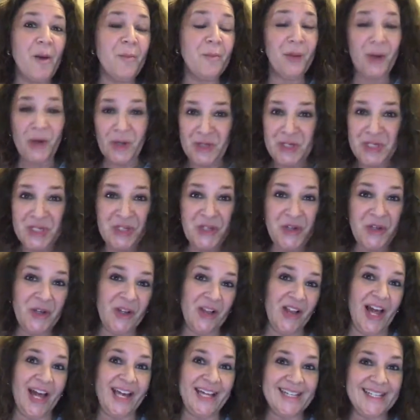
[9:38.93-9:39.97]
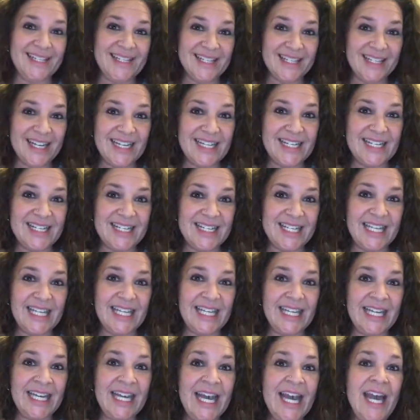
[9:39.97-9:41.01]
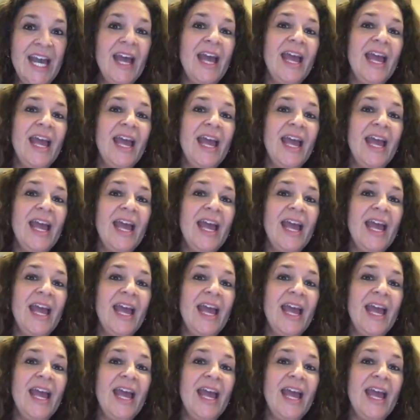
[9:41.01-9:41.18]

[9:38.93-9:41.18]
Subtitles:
personal clients that I see,